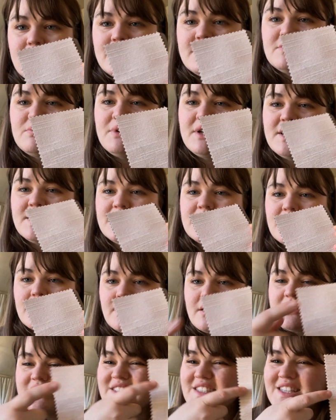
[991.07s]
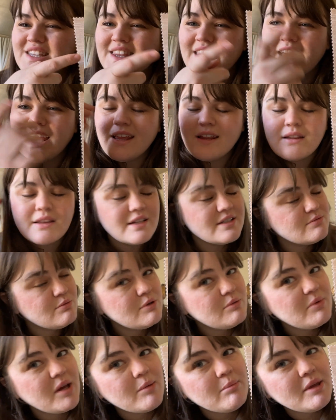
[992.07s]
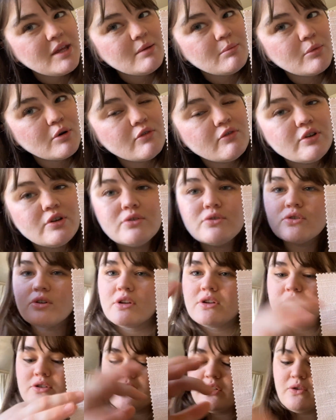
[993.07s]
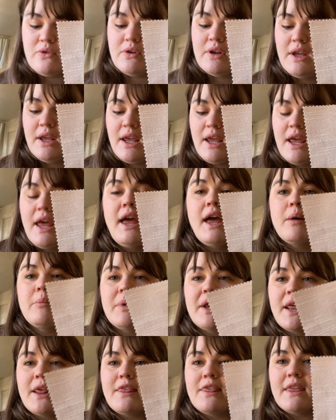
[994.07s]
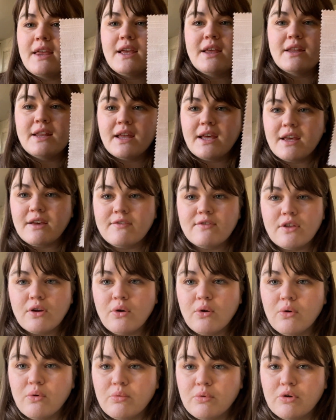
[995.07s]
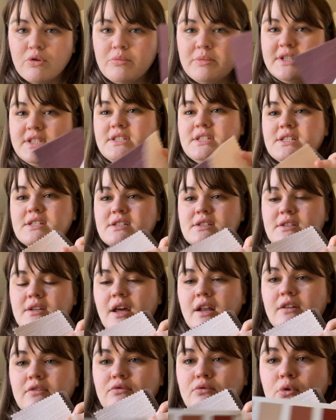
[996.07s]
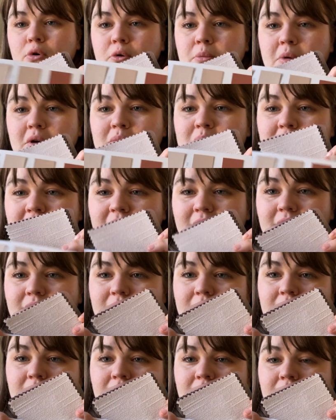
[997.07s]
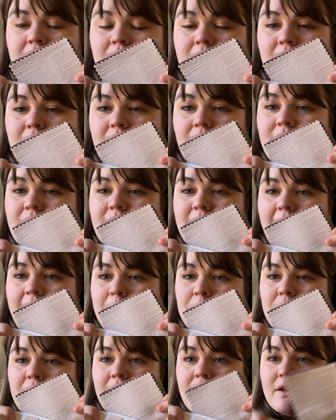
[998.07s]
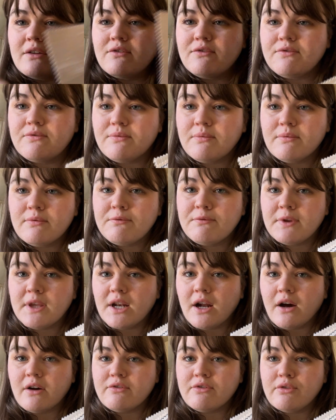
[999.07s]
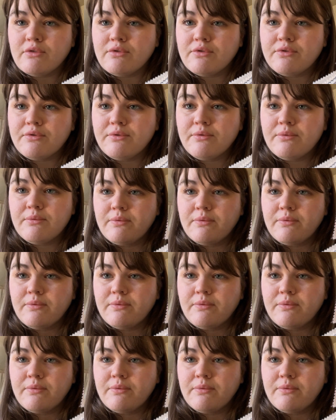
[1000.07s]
This one is this one might be more of a neutral undertone, but I think like if the whole room is this kind of warmer pink, that will kind of feed off of